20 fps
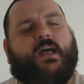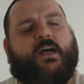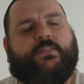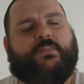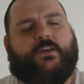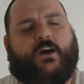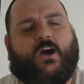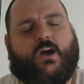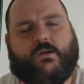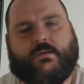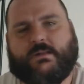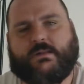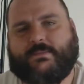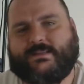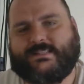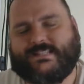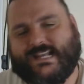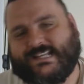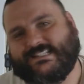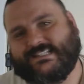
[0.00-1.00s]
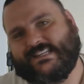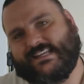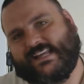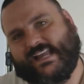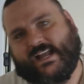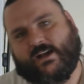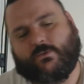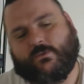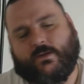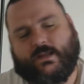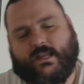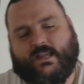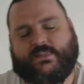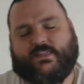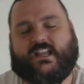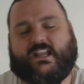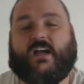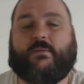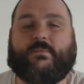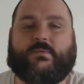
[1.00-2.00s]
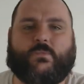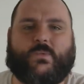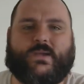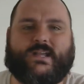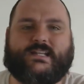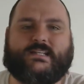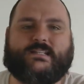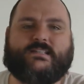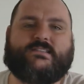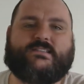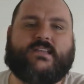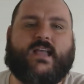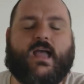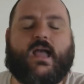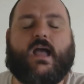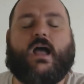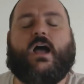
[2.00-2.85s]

that I'm going to be testing out in the coming weeks.